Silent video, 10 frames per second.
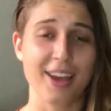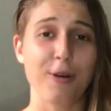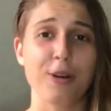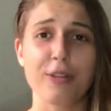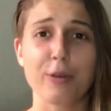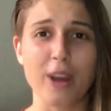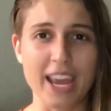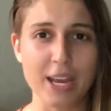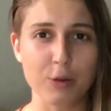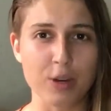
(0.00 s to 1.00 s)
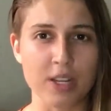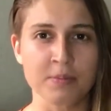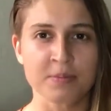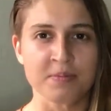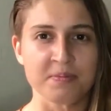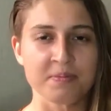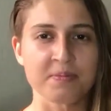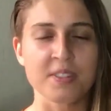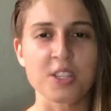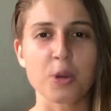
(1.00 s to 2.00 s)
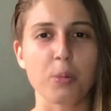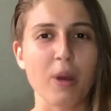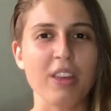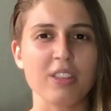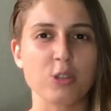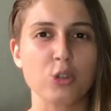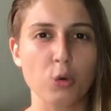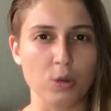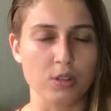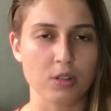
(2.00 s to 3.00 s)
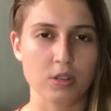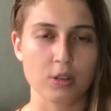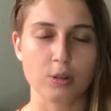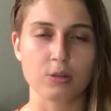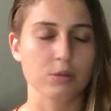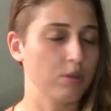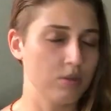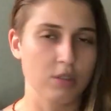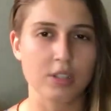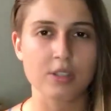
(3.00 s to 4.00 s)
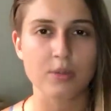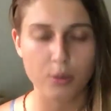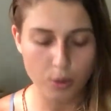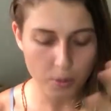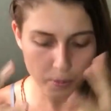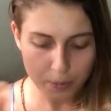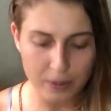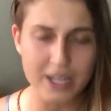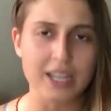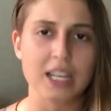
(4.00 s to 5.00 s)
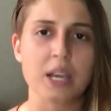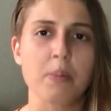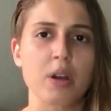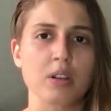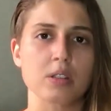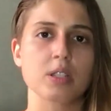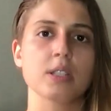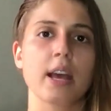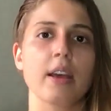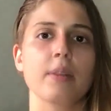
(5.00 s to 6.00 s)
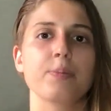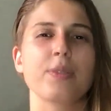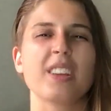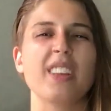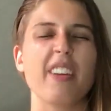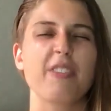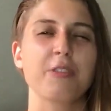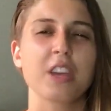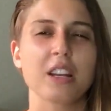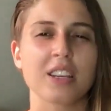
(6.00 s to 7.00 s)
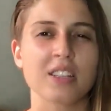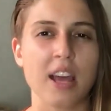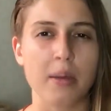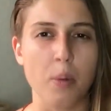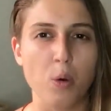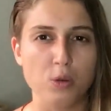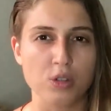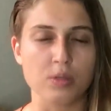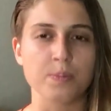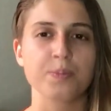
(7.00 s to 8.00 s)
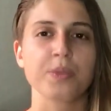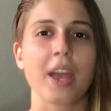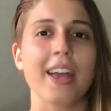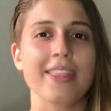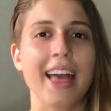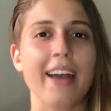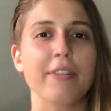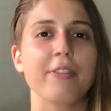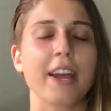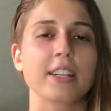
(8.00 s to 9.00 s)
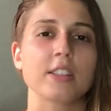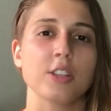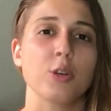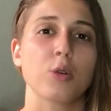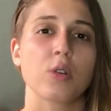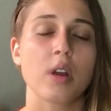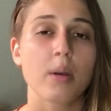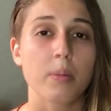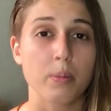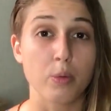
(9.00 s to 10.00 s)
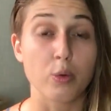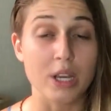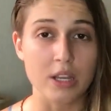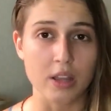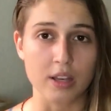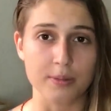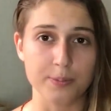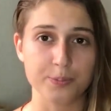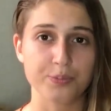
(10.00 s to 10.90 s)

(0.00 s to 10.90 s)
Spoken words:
Or if you're angry, your breath is short. You're just completely immersed in that feeling, in that emotion, and that affects your breathing.